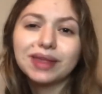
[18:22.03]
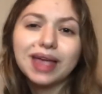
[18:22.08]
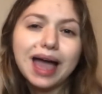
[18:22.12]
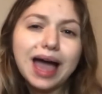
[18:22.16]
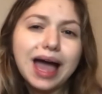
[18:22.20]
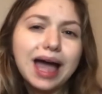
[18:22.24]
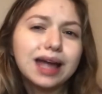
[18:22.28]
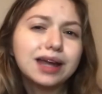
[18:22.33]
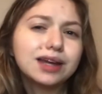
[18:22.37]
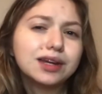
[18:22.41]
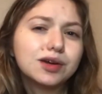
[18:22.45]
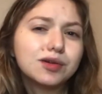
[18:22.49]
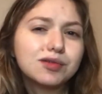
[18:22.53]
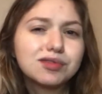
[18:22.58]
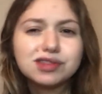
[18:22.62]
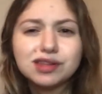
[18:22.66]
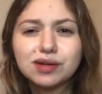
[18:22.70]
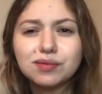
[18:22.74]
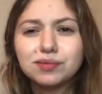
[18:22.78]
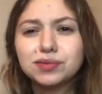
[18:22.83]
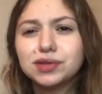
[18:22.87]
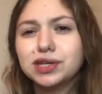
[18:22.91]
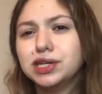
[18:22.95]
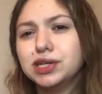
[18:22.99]
I know
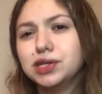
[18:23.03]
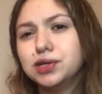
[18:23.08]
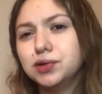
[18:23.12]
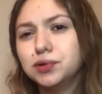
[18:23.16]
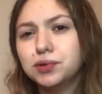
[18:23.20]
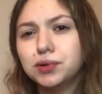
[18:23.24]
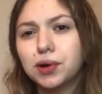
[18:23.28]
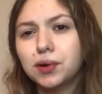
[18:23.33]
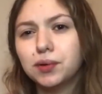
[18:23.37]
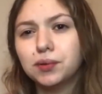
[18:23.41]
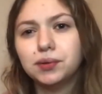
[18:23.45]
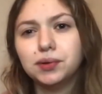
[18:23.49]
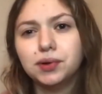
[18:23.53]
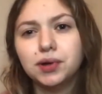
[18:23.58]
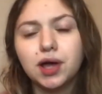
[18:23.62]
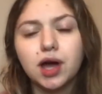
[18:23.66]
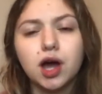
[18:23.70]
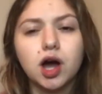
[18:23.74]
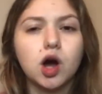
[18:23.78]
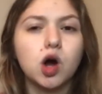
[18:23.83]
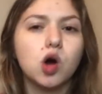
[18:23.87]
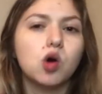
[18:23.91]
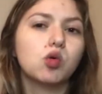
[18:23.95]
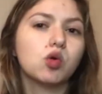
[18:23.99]
something you don't
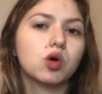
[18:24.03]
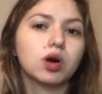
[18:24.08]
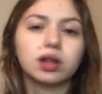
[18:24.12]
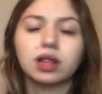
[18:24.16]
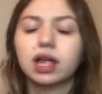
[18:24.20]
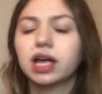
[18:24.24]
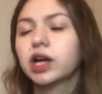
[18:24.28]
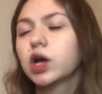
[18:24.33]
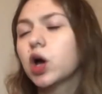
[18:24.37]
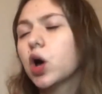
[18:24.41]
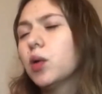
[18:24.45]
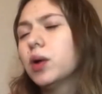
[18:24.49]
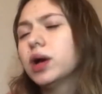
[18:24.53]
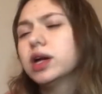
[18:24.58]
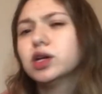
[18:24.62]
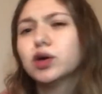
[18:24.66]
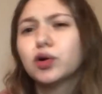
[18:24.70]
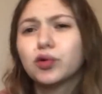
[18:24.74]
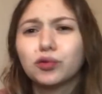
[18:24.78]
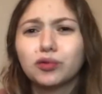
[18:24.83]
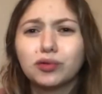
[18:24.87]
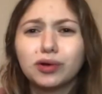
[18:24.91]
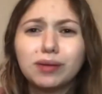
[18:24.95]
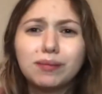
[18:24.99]
know, or like, oh, I
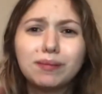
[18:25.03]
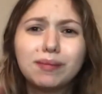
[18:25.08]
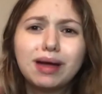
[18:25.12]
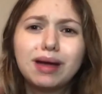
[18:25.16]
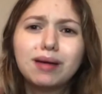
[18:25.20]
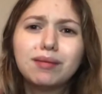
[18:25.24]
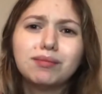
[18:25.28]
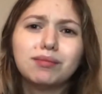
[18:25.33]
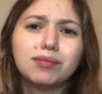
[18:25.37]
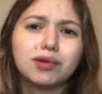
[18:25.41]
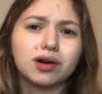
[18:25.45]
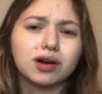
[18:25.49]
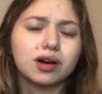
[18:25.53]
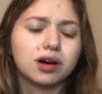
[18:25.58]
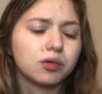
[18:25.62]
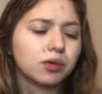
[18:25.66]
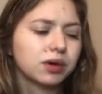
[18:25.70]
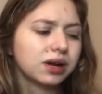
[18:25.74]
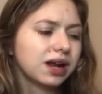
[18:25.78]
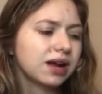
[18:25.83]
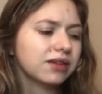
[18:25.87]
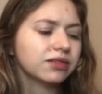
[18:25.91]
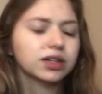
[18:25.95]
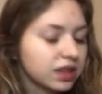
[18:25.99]
don't remember, or
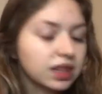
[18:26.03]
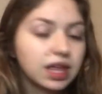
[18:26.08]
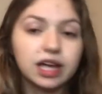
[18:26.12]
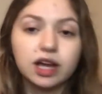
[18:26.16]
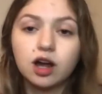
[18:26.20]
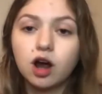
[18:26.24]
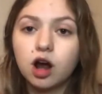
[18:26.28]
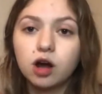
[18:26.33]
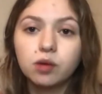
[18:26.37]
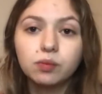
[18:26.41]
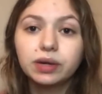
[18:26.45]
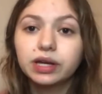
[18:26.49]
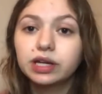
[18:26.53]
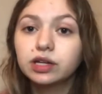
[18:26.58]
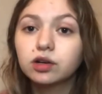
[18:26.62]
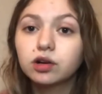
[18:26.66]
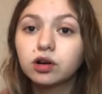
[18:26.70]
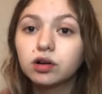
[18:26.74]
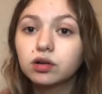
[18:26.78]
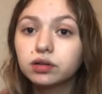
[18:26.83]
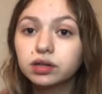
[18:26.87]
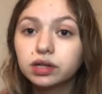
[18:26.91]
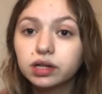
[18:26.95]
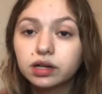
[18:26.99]
whatever. Like our main
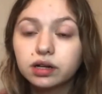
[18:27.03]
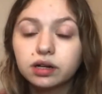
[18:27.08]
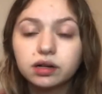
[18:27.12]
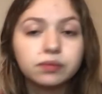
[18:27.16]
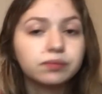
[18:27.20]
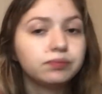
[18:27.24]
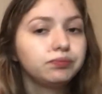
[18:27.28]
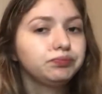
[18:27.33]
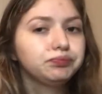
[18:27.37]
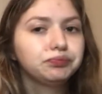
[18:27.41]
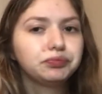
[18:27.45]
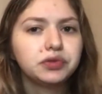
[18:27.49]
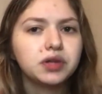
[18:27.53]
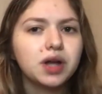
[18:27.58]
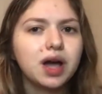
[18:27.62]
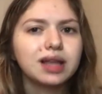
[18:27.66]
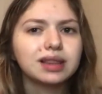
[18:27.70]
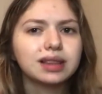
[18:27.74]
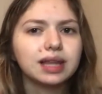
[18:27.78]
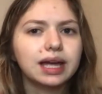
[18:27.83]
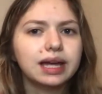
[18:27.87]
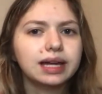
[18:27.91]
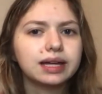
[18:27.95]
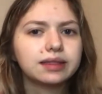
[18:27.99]
girl here,
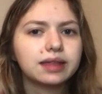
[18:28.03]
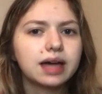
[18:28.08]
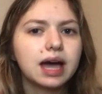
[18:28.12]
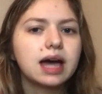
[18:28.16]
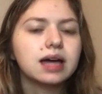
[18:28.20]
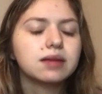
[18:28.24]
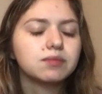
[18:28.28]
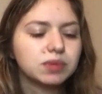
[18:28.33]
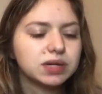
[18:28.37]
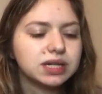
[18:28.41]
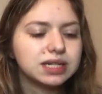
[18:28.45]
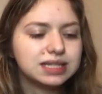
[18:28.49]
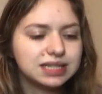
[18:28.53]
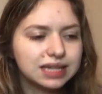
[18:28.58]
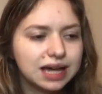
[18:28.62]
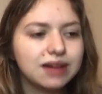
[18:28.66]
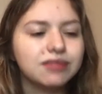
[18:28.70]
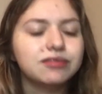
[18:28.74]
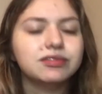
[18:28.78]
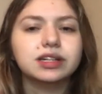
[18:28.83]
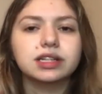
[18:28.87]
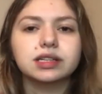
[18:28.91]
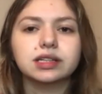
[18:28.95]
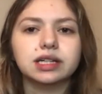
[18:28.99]
not like that, but
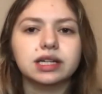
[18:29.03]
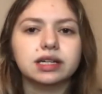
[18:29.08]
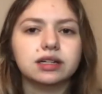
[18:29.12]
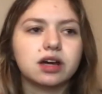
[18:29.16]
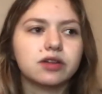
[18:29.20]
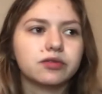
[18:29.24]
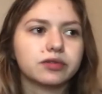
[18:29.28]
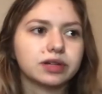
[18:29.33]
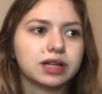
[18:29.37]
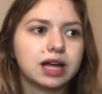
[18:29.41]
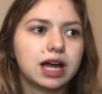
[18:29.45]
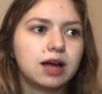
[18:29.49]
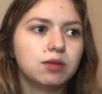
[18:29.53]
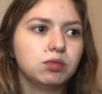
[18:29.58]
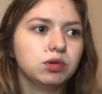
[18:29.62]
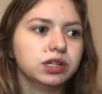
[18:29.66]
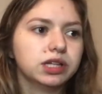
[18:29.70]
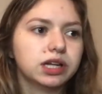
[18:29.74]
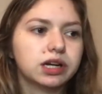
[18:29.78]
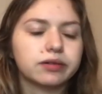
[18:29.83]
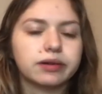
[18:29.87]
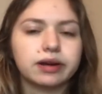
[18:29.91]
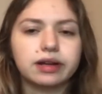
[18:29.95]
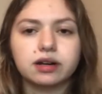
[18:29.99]
definitely an unreliable
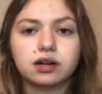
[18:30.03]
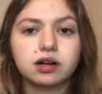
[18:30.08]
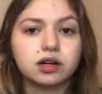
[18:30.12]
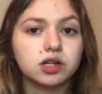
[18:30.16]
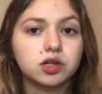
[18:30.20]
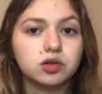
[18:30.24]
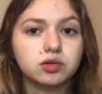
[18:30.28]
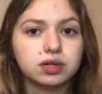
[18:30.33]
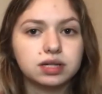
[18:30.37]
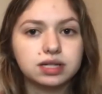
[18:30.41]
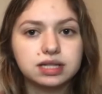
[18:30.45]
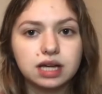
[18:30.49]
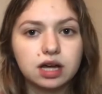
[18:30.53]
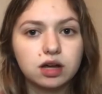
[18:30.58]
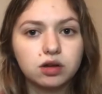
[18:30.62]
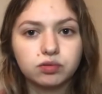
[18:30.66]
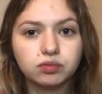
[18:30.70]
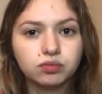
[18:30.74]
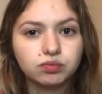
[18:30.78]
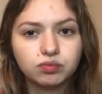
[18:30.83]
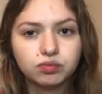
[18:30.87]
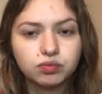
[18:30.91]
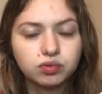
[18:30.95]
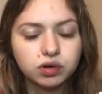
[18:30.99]
narrator, and you can
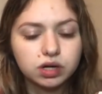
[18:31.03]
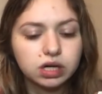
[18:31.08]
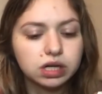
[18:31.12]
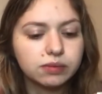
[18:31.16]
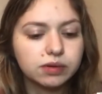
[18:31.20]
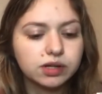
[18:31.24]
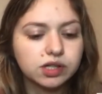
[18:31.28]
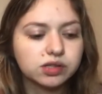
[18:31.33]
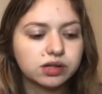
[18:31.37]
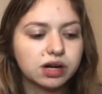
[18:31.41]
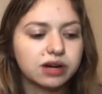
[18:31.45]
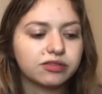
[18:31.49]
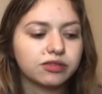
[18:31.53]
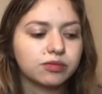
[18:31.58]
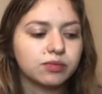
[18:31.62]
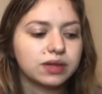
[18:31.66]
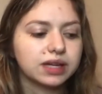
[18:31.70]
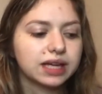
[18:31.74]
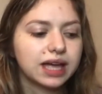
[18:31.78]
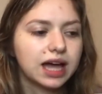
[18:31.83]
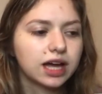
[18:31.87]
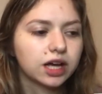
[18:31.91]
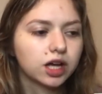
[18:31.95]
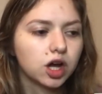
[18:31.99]
tell pretty much right from
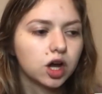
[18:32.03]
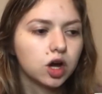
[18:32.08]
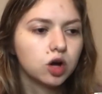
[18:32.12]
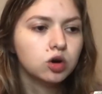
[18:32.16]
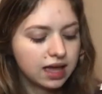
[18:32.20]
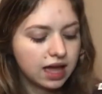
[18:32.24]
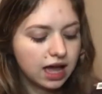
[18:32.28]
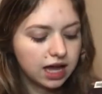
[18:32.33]
the get-go.